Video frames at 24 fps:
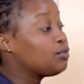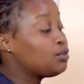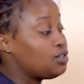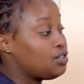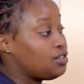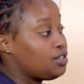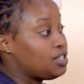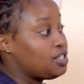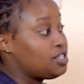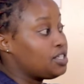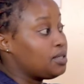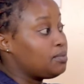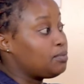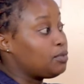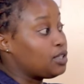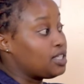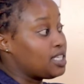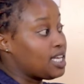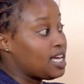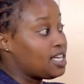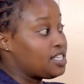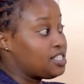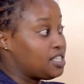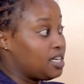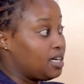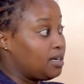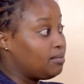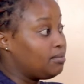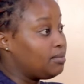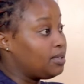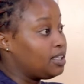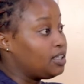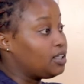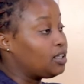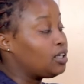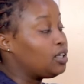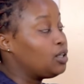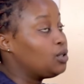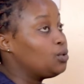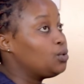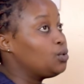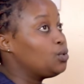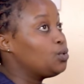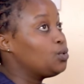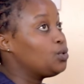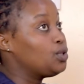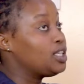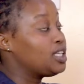Foods rich in potassium
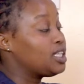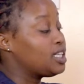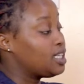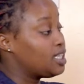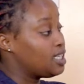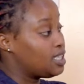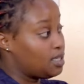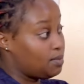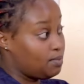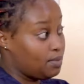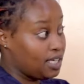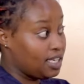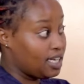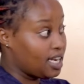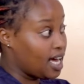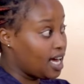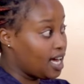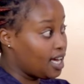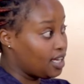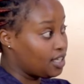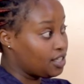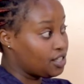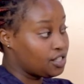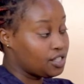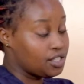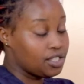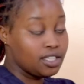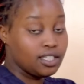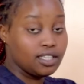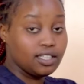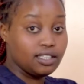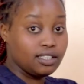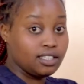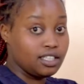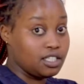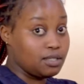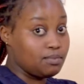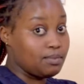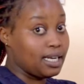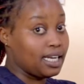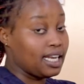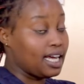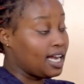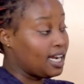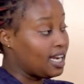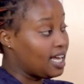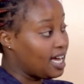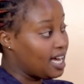include spinach, these
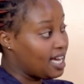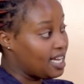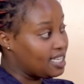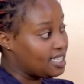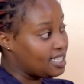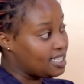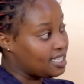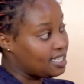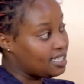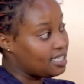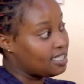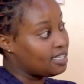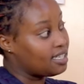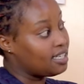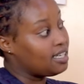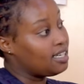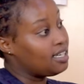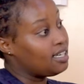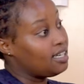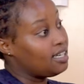bananas,